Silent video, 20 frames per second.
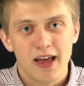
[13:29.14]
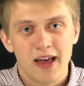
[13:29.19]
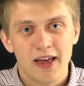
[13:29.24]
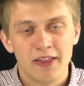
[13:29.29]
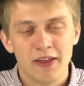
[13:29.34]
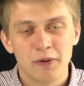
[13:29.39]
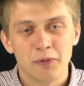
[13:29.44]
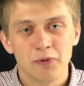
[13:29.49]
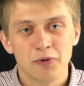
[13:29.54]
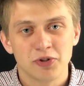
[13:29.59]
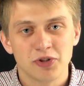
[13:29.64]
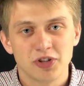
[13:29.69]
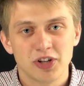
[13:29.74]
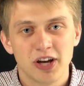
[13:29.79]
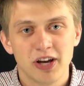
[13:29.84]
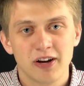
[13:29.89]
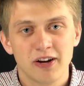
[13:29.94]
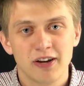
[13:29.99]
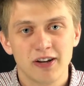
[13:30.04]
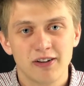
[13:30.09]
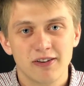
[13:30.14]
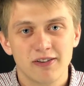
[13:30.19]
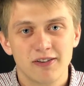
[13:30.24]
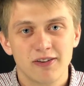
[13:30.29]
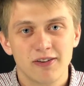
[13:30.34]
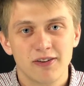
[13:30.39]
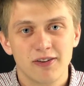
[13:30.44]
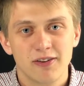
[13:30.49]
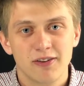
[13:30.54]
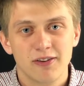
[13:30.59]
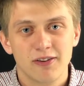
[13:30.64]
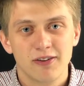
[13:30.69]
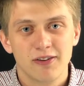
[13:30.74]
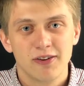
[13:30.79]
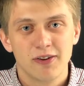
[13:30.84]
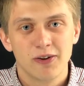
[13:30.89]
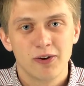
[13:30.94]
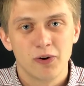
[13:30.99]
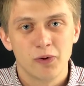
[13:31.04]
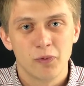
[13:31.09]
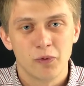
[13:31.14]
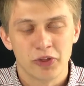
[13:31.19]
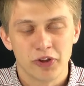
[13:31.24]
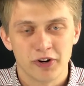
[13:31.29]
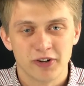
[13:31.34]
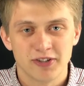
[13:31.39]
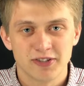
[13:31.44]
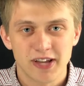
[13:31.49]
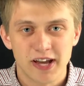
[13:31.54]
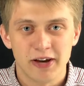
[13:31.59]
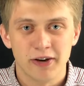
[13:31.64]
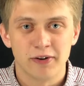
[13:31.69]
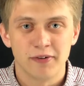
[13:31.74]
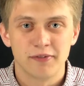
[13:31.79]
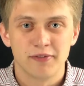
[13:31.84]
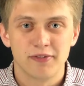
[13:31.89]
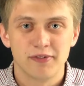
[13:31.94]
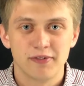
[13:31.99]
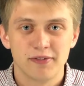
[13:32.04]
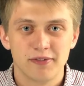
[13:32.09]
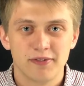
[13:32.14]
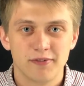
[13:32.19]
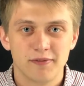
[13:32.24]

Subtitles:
and that we'll share it with ourselves